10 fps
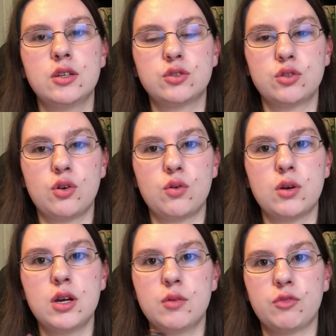
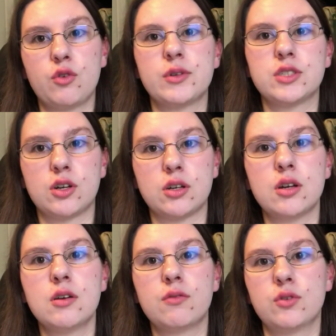So, before we start,
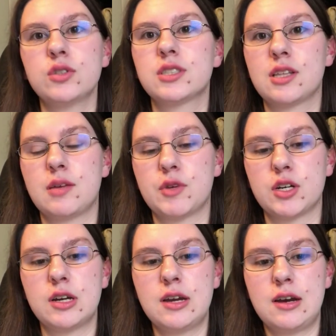full
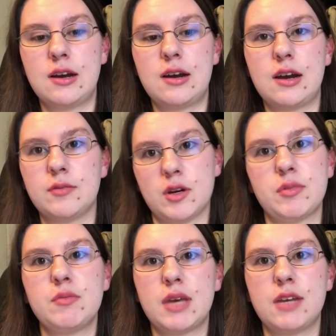disclaimer, I'm not
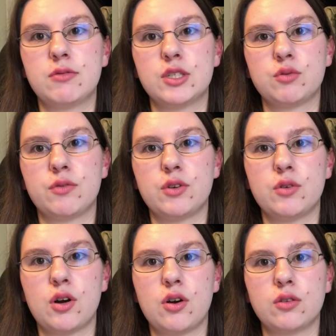being paid for this review
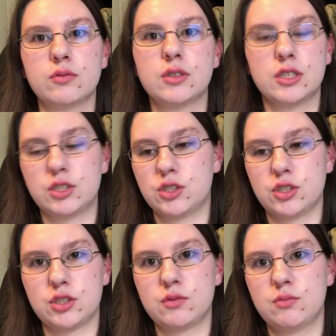at all. This is
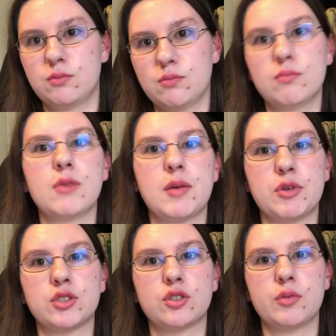just my
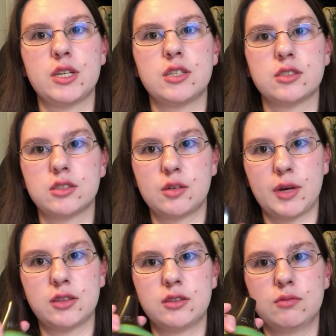personal opinions
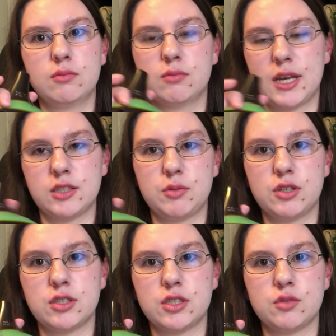about my
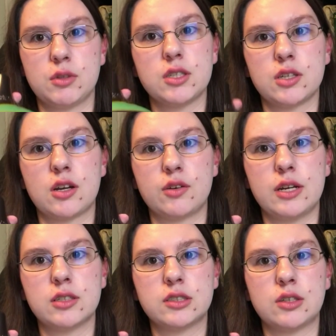experiences with this
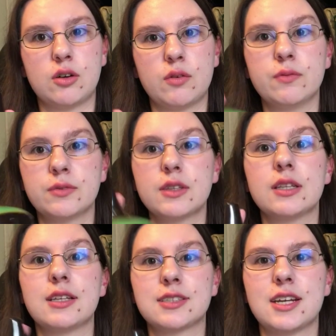Ocarina, so
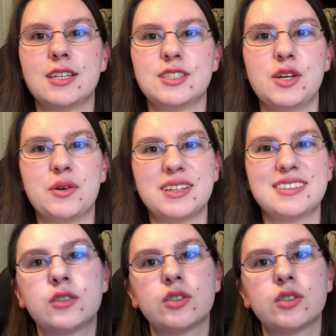let's get into it.